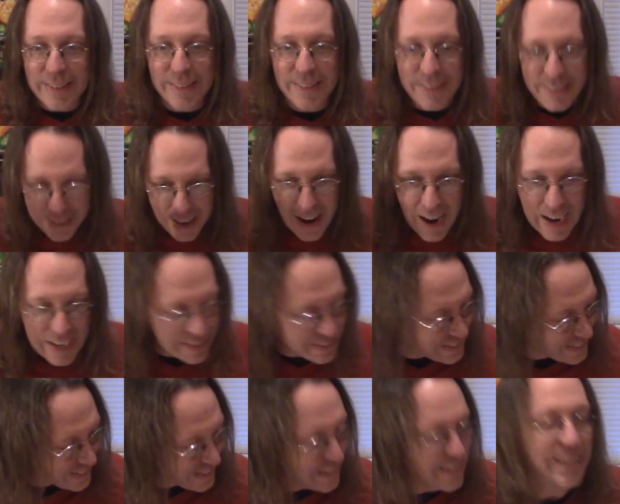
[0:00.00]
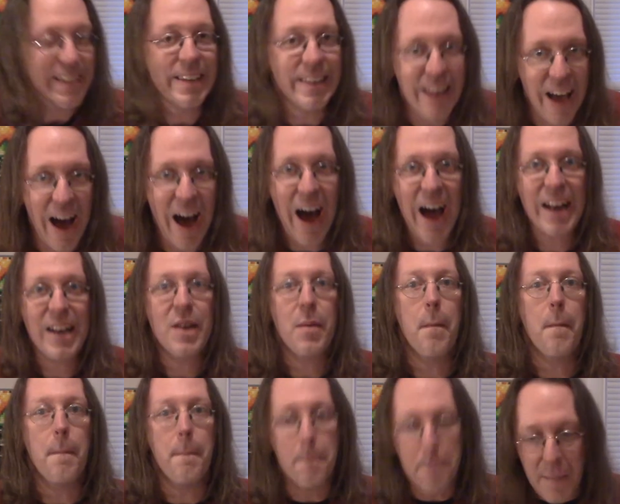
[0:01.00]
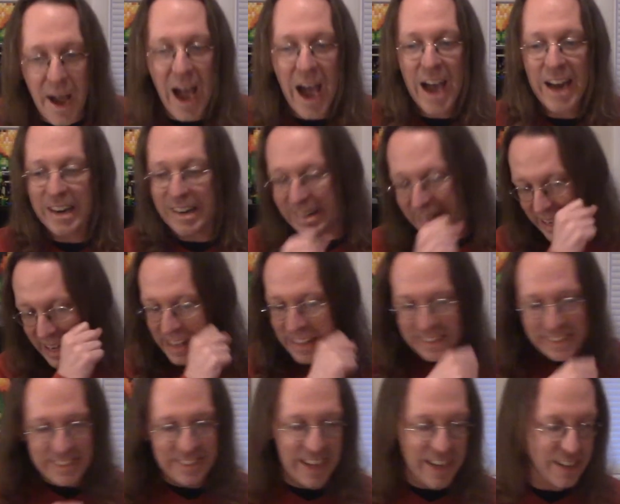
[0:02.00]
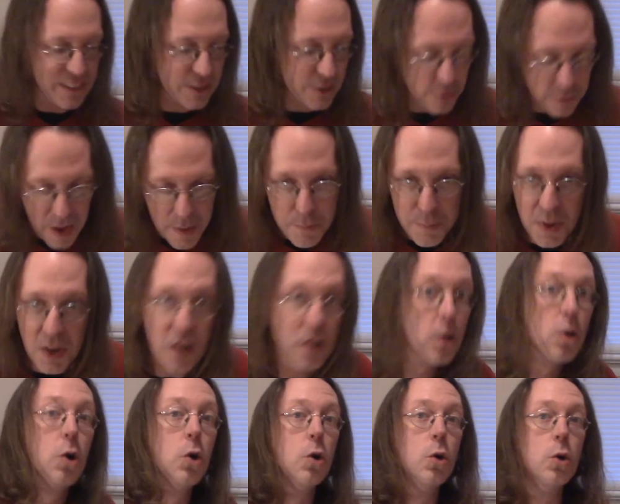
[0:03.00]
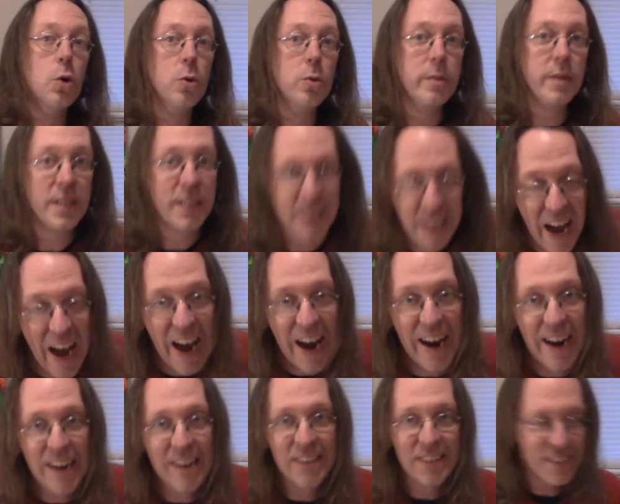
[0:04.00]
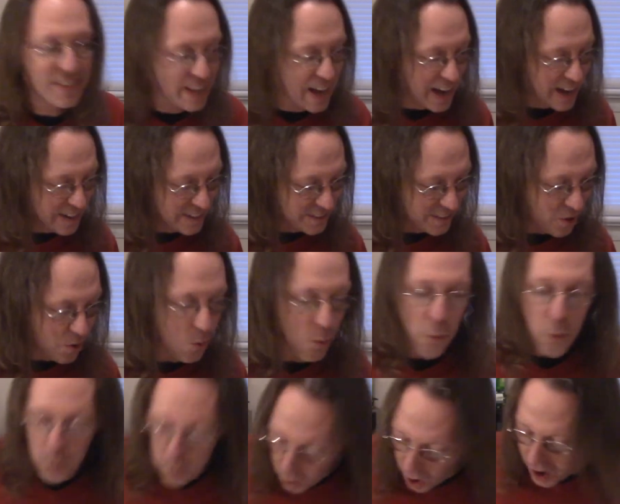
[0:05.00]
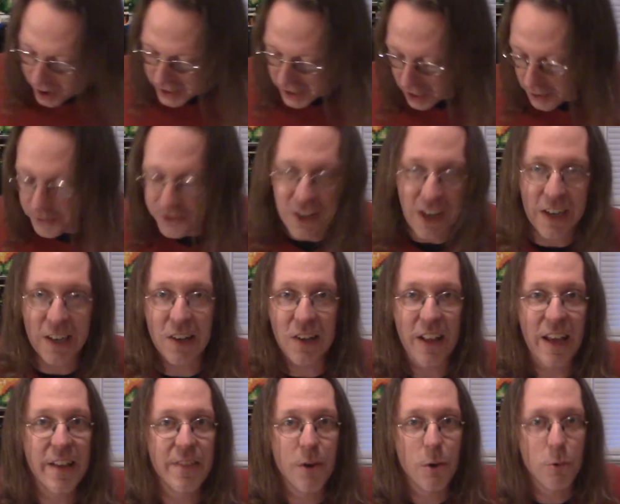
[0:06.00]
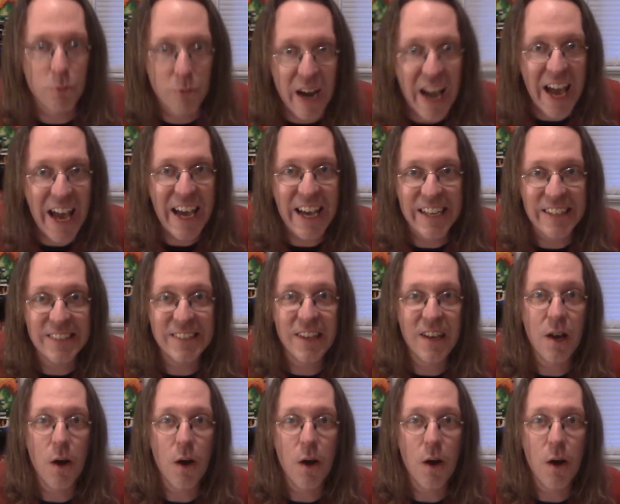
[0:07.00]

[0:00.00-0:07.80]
does not matter. It says triple. Who cares? That is a walk-off single, and the Rays